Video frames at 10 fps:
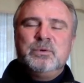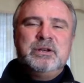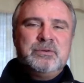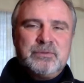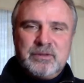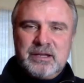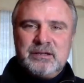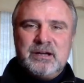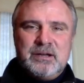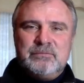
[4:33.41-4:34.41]
We don't
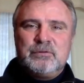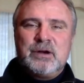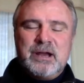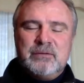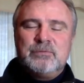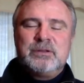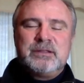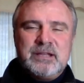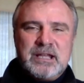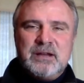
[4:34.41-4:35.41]
thank God for
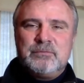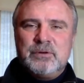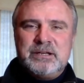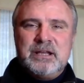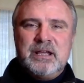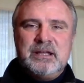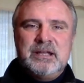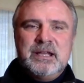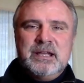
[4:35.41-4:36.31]
everything every day.